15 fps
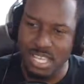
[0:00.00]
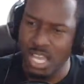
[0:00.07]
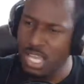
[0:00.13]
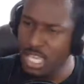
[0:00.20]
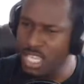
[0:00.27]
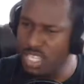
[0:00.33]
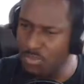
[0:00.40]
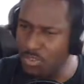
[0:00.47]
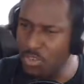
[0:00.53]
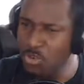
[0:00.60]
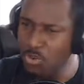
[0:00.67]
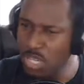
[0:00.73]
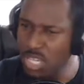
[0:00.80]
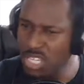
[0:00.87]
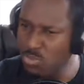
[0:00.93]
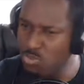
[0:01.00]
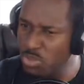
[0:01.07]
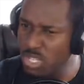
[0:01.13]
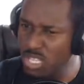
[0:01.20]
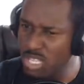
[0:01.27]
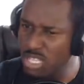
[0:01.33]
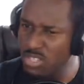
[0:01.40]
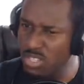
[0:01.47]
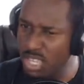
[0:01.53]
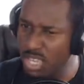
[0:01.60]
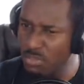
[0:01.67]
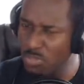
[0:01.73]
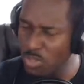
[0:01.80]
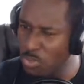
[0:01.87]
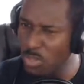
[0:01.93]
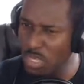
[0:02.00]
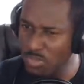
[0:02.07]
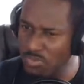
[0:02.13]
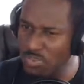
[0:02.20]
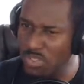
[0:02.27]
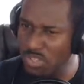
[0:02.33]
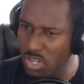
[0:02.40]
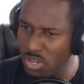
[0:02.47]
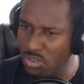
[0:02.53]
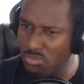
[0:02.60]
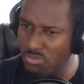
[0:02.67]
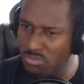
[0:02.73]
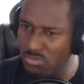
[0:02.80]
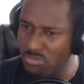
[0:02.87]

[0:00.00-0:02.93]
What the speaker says: is Fury really his name? Do we even know?